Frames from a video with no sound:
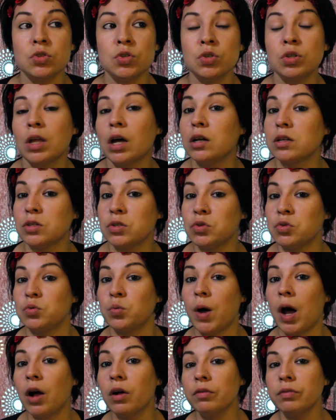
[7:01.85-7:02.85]

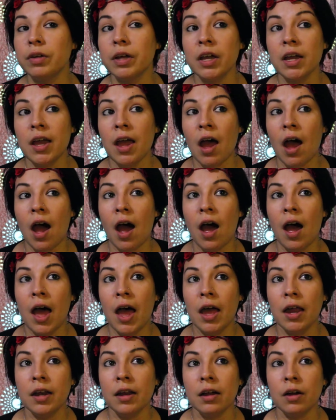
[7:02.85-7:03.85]
2012
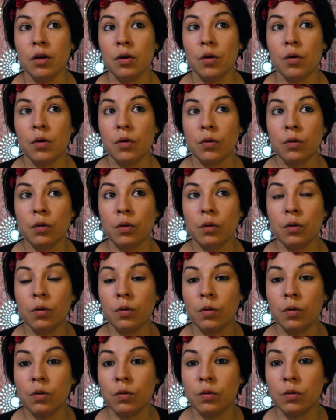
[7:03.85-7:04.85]
and
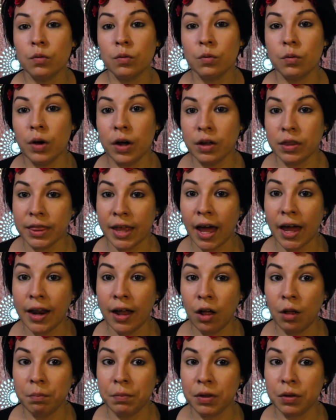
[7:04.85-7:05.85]
what that
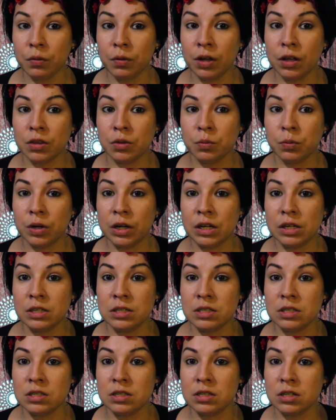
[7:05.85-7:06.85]
helped me with
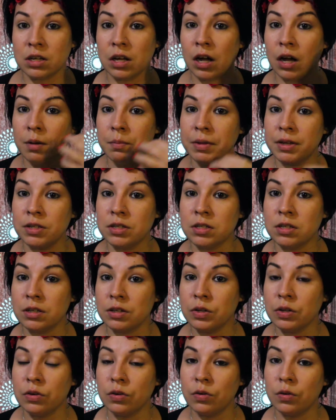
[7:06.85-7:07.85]
was to come
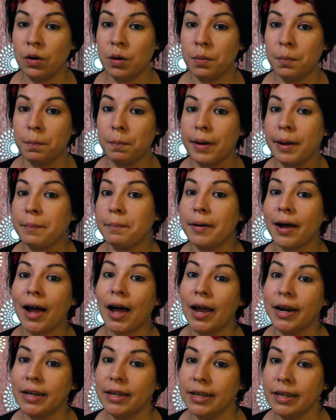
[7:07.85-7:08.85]
into my
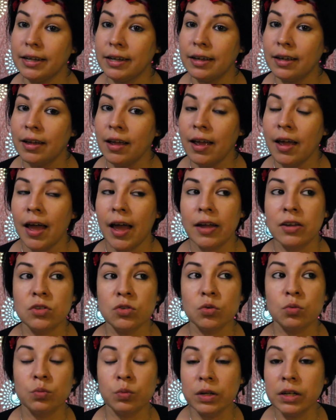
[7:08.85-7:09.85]
body and
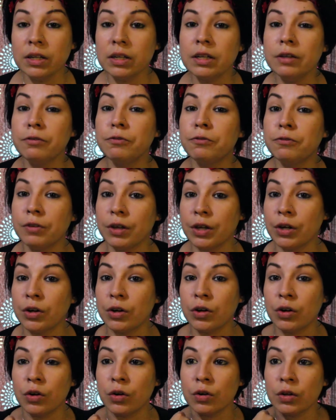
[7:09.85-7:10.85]
to really
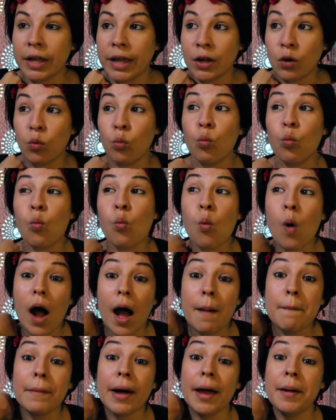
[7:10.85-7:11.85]
feel like
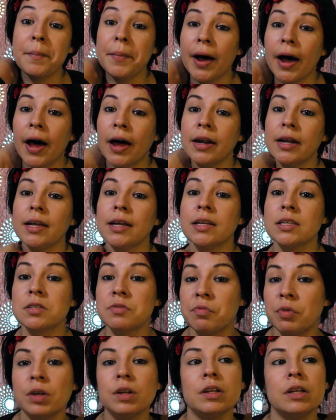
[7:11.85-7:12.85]
what my body is
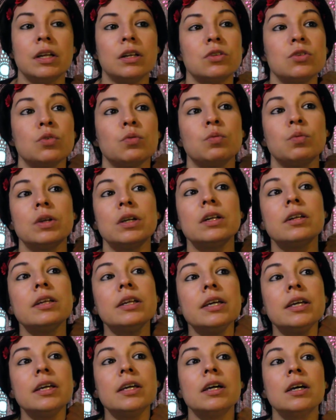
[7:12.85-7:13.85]
feeling to
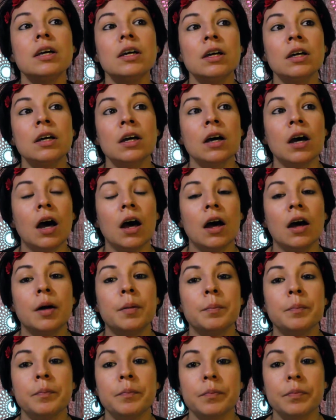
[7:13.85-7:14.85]
really
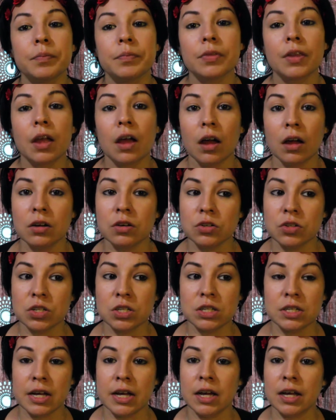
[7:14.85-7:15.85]
um,
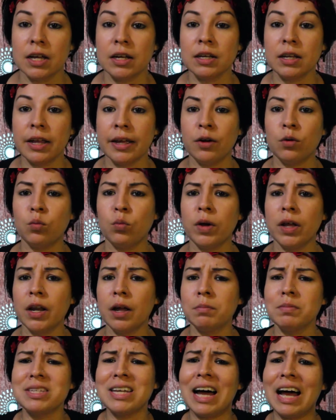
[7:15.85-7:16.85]
understand like when
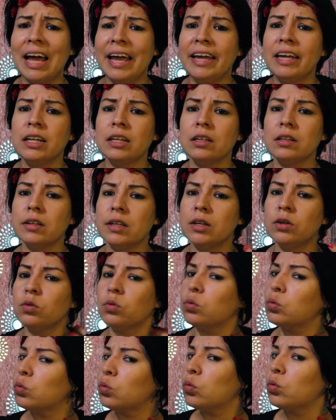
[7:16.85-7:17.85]
i'm tight like
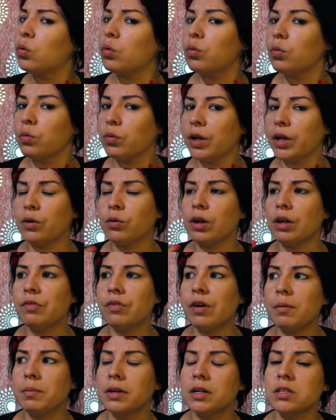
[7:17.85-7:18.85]
like
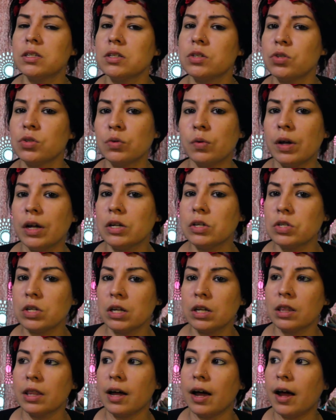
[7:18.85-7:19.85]
if i'm in a
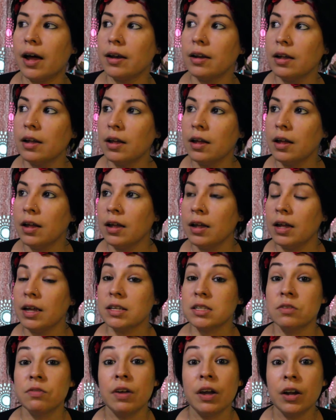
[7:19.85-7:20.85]
situation that
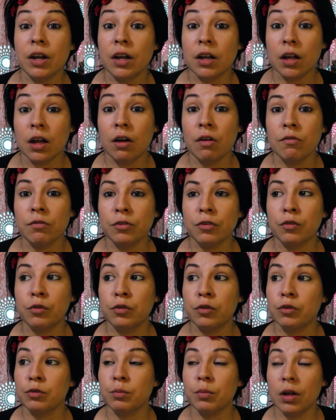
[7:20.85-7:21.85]
is very uncomfortable
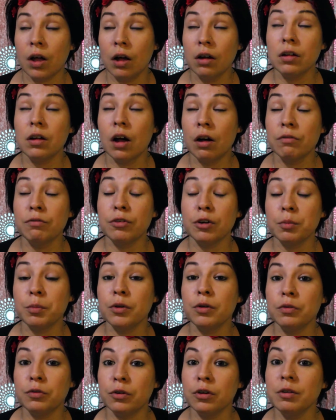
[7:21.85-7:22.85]
for,
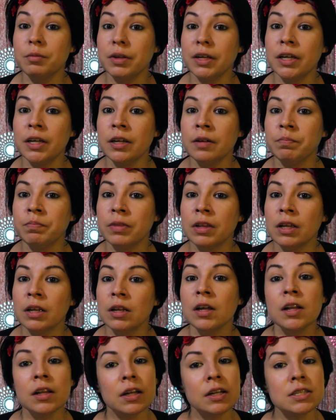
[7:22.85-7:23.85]
uncomfortable for me.
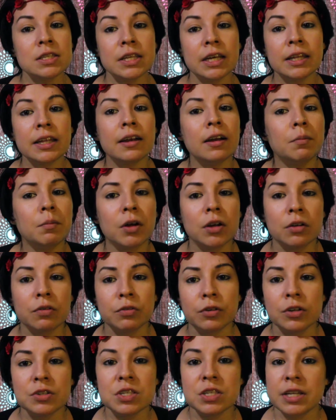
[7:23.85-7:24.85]
Let's say that I'm on a
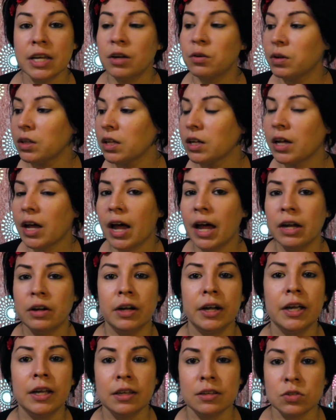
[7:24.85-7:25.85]
first date with a guy,
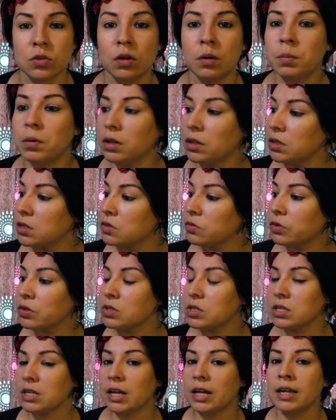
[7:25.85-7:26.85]
right? So I'm on this
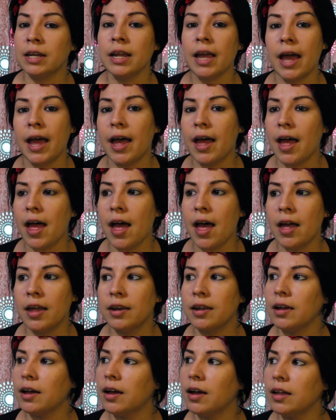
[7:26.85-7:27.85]
first date
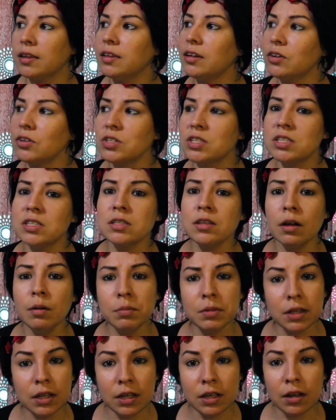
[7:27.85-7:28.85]
and there's
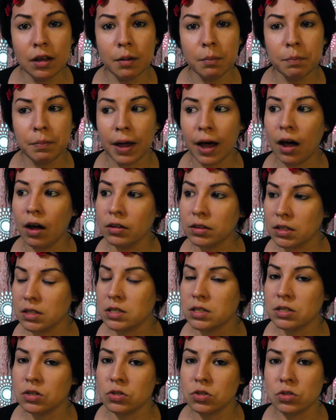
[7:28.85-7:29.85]
something about the
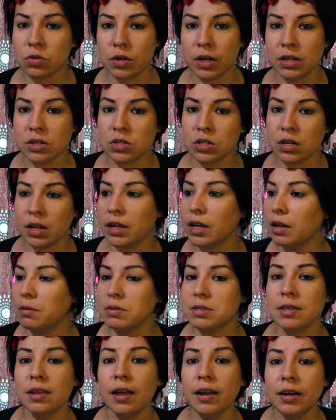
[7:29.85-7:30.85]
situation like
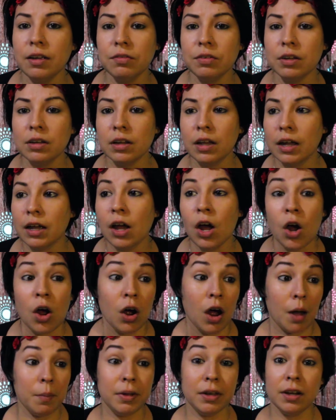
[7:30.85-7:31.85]
it's not even like
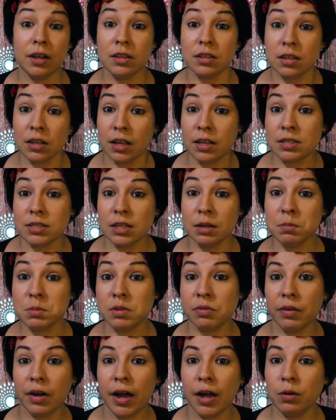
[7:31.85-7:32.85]
I mean it, it
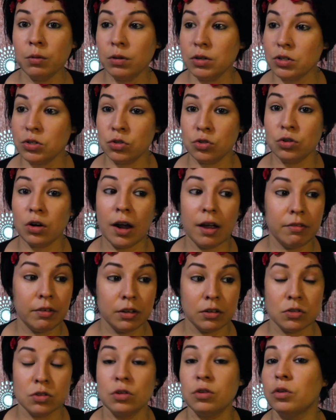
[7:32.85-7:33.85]
seems fine. We're just
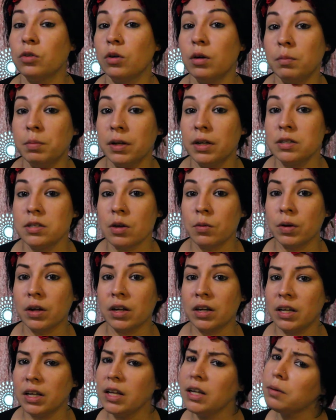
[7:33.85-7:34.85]
driving to a place that we're
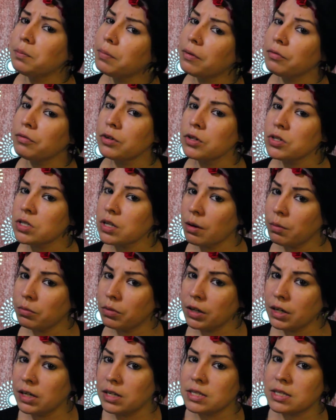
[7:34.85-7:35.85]
going to eat, but for some
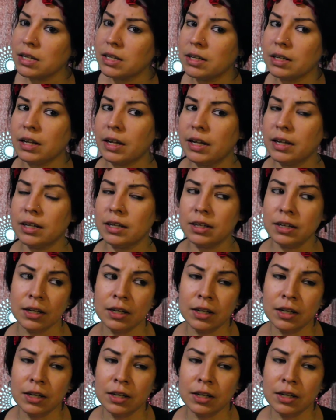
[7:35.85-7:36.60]
reason like